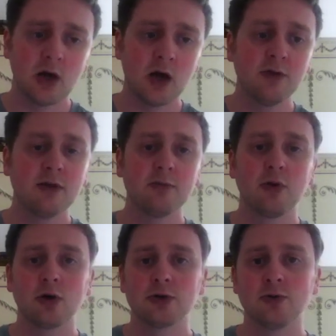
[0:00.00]
I think
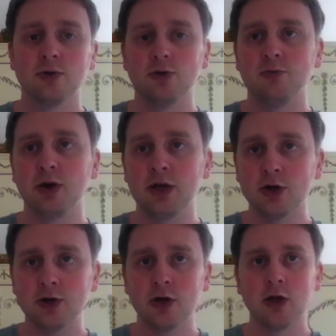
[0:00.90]
Proksa will do pretty
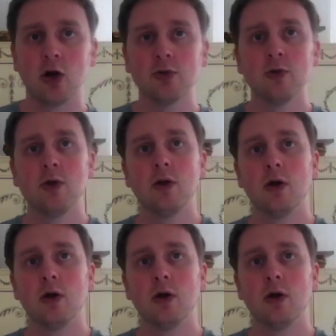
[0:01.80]
good early on.